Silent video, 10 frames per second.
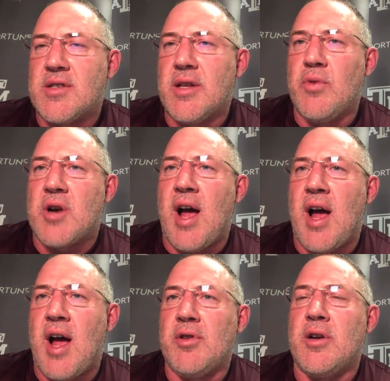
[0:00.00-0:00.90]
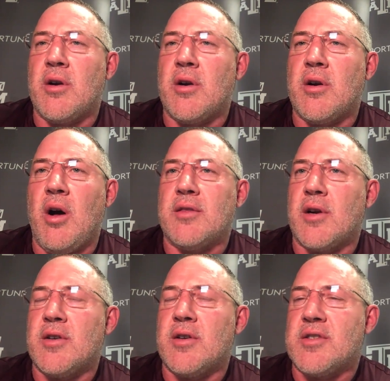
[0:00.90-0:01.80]
Obviously, we traveled here
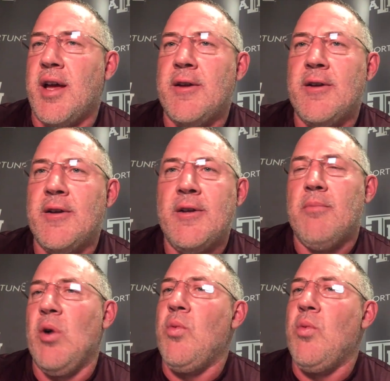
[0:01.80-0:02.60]
on Thursday,